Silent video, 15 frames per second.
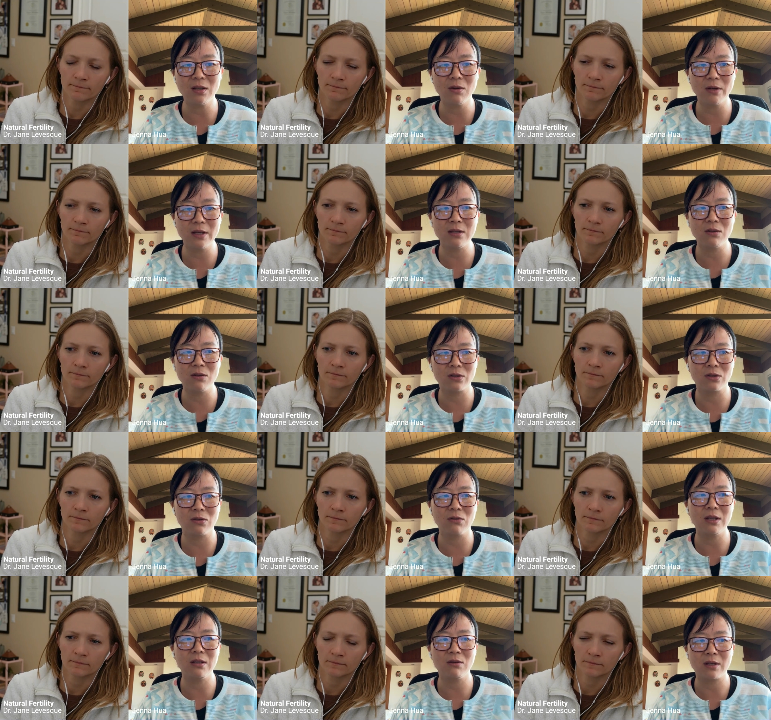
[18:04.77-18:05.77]
Speaker 1: only you're
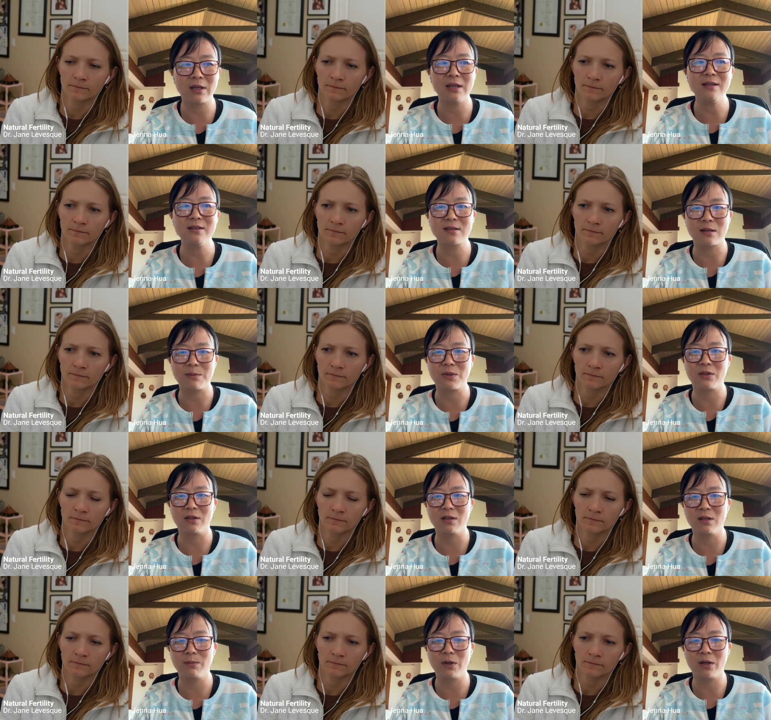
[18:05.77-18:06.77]
doing your kids some
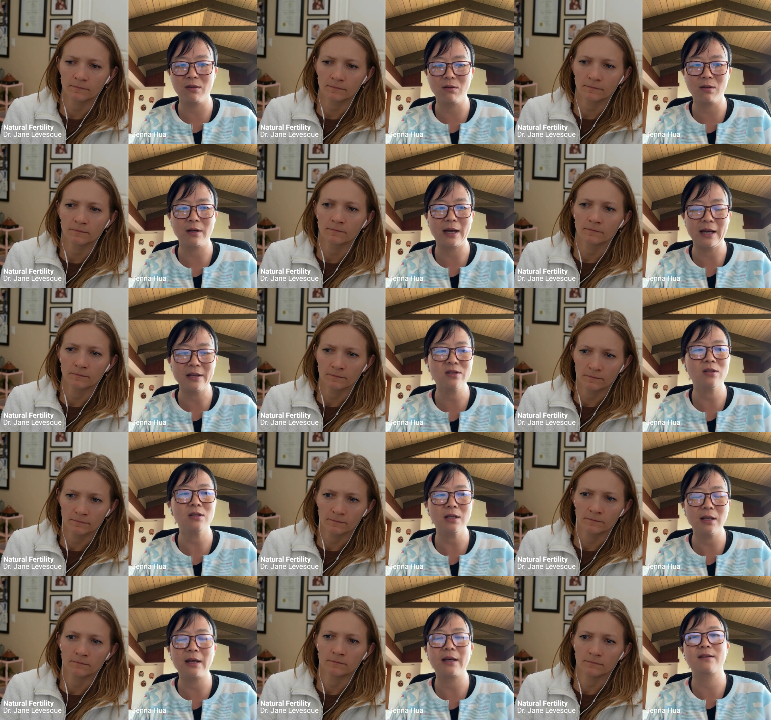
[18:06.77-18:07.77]
good, but you're
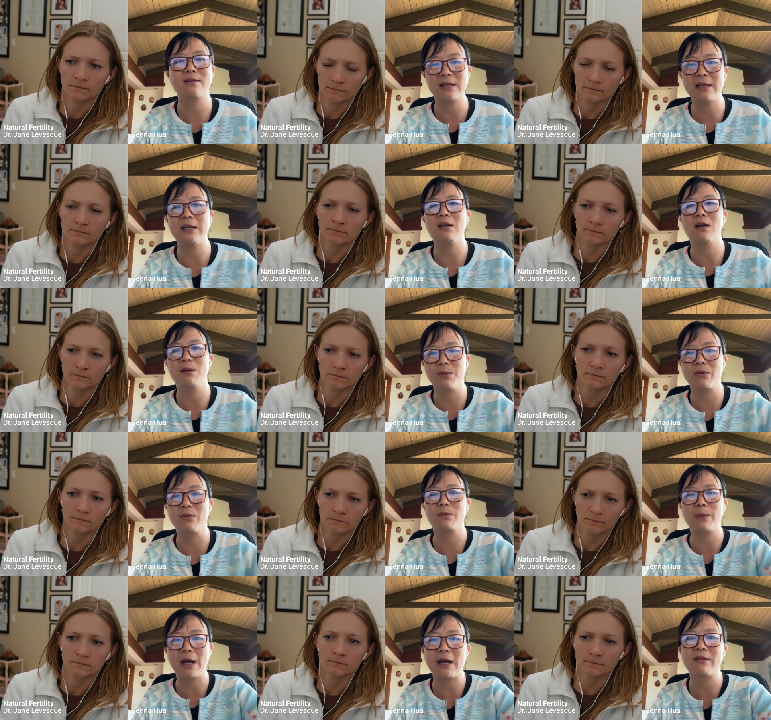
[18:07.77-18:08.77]
actually like setting up a
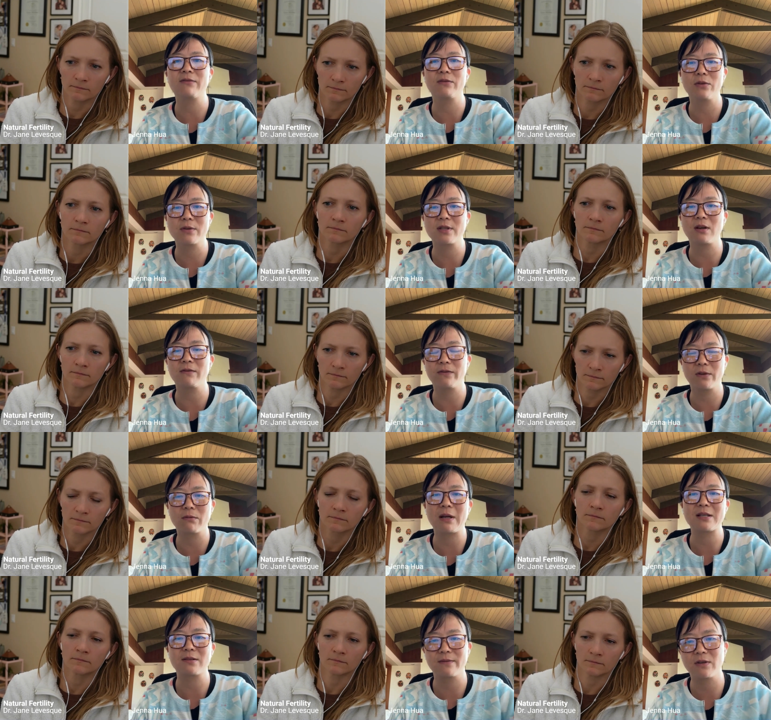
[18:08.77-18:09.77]
good path for yourself for the
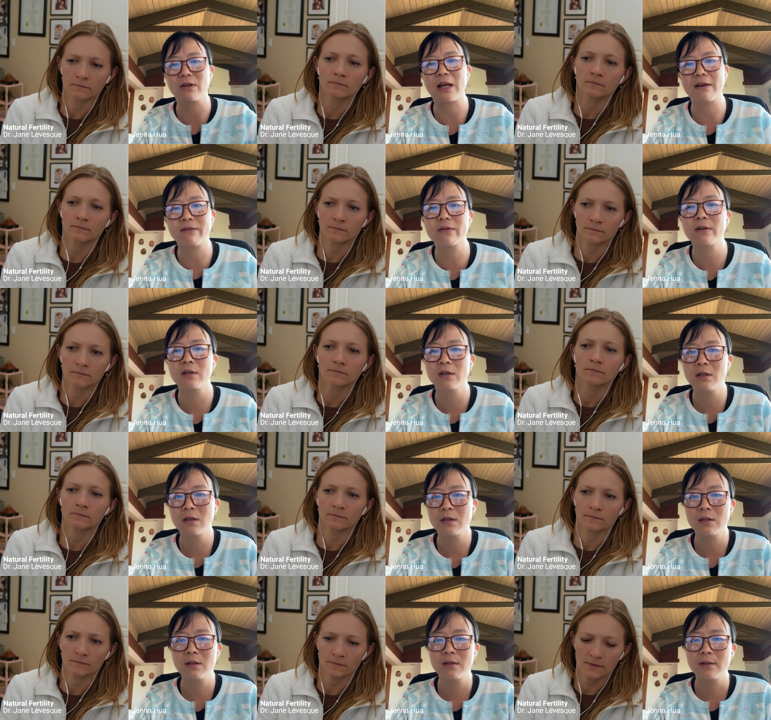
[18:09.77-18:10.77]
rest of your life.
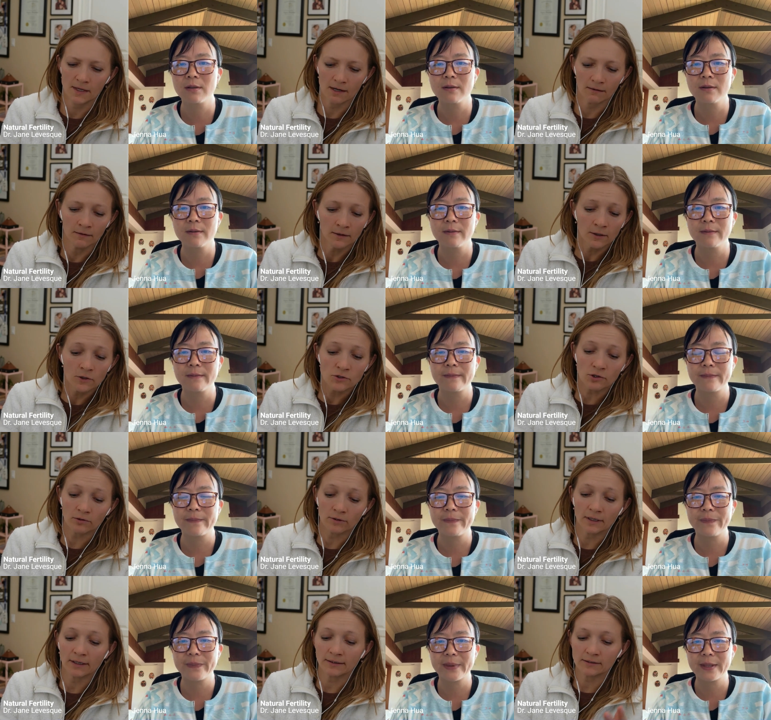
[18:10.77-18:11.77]
Speaker 2: Yeah.
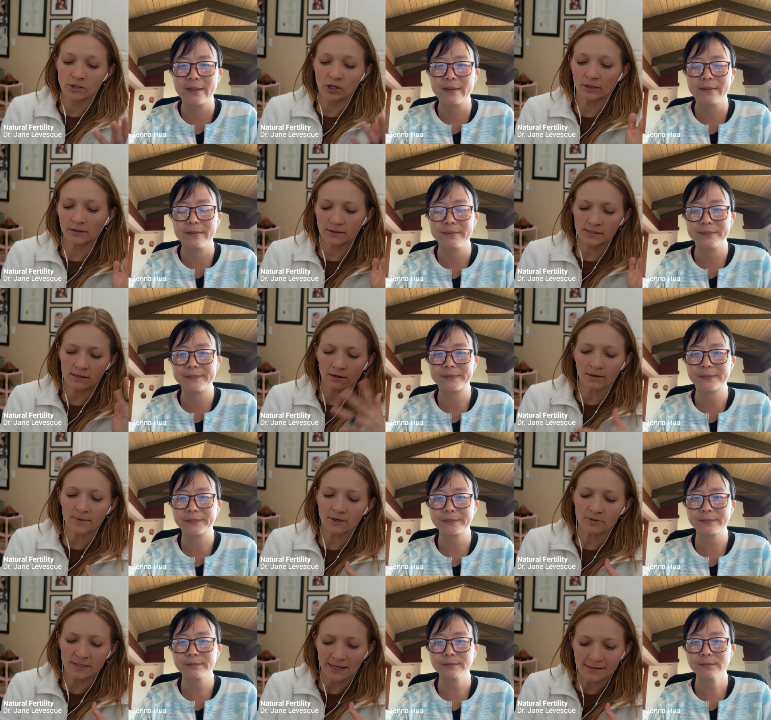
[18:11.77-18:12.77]
So Jenna, let's talk
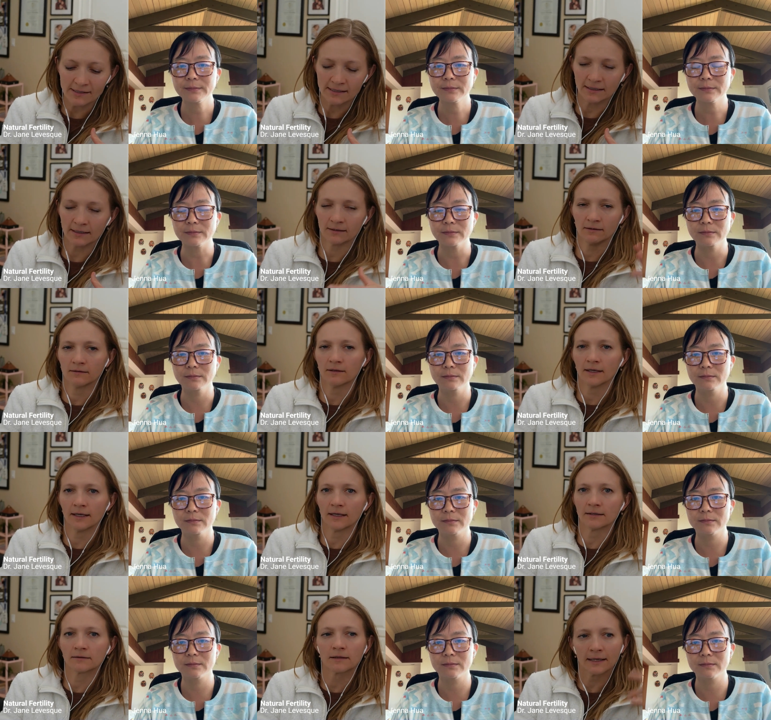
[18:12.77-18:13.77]
about testing
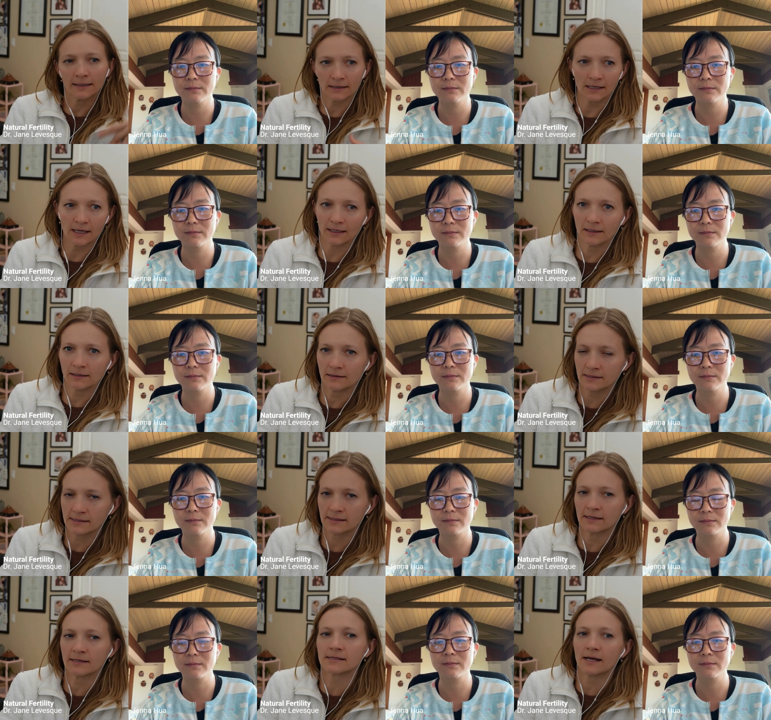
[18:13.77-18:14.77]
and like getting these
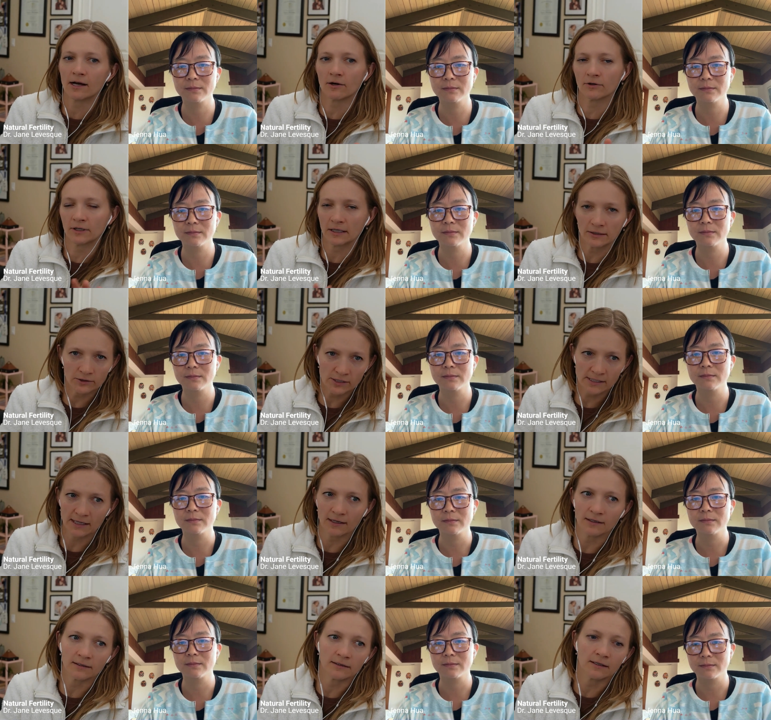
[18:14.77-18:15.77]
things out and
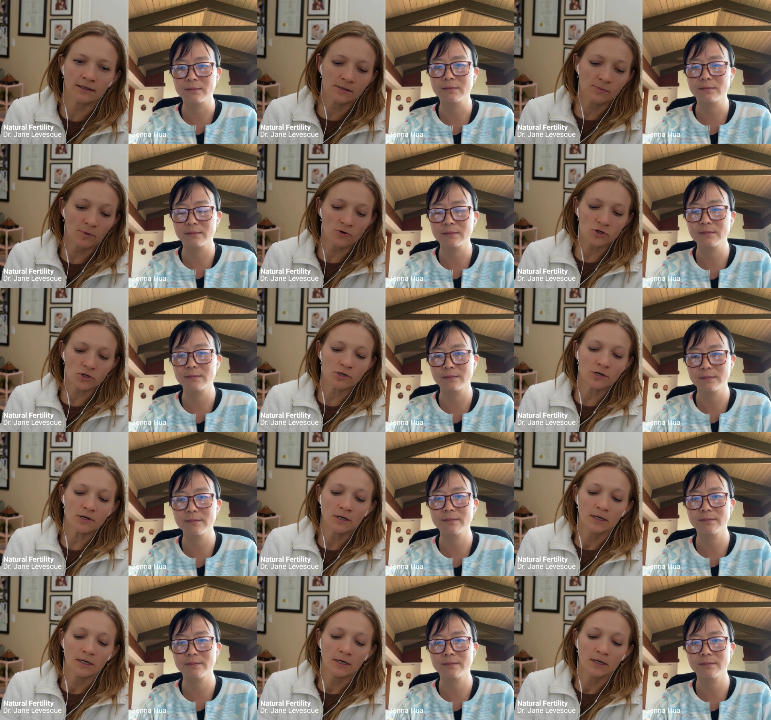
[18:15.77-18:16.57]
understanding the exposure.